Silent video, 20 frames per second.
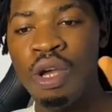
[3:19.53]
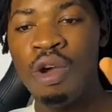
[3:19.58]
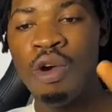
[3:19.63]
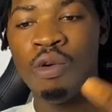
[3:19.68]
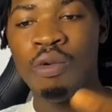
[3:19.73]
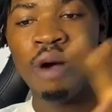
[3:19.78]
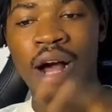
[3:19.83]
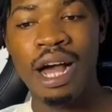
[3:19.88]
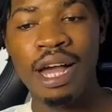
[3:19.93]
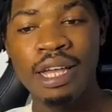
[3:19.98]

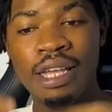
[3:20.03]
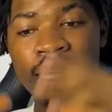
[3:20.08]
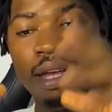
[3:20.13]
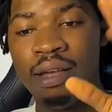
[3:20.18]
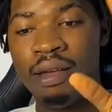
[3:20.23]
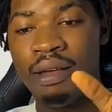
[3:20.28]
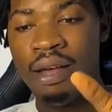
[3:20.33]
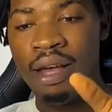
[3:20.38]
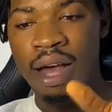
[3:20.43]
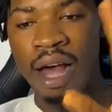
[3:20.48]
Why
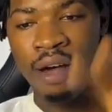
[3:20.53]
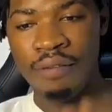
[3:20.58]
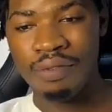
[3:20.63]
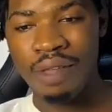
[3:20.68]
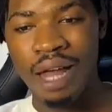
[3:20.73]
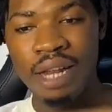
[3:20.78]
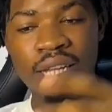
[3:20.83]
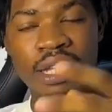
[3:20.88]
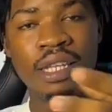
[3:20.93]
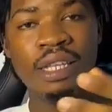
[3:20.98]

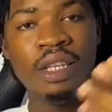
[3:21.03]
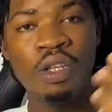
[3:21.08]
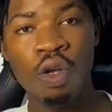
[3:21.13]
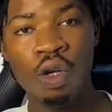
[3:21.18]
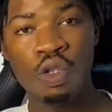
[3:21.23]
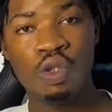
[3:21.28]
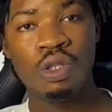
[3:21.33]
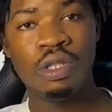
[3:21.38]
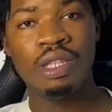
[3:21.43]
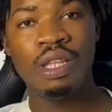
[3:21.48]
Afternic? They
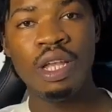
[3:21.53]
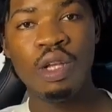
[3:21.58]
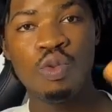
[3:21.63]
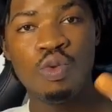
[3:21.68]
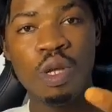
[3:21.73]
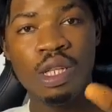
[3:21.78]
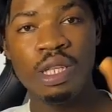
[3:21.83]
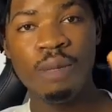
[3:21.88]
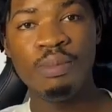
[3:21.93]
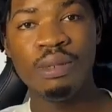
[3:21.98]
just take
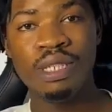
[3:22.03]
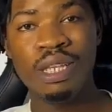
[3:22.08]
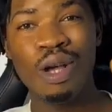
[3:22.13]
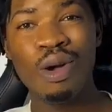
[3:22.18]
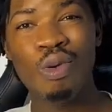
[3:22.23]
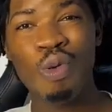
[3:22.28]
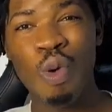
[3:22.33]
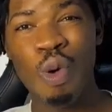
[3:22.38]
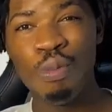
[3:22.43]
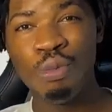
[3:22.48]
20%
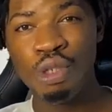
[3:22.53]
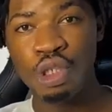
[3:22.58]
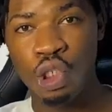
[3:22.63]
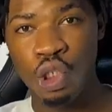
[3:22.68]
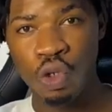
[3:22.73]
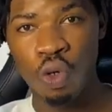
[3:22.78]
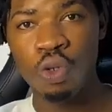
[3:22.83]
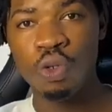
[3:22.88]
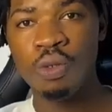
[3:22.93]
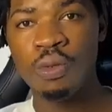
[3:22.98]

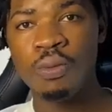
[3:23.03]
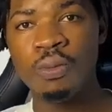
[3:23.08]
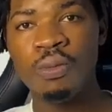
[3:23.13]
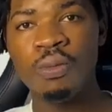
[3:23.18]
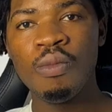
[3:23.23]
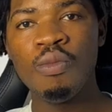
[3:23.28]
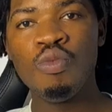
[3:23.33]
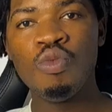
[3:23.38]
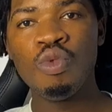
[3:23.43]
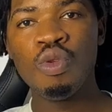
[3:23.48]
commission
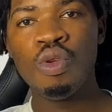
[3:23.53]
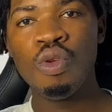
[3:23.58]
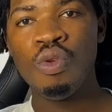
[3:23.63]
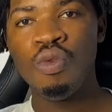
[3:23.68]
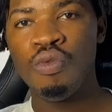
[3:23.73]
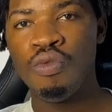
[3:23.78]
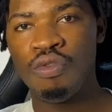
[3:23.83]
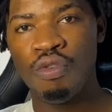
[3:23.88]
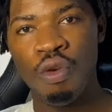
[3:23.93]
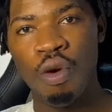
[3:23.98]

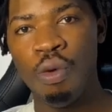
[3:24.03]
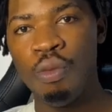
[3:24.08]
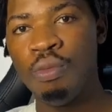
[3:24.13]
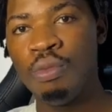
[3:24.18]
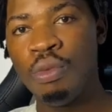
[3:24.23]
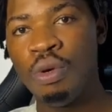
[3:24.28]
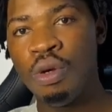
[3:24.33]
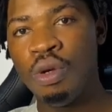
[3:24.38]
from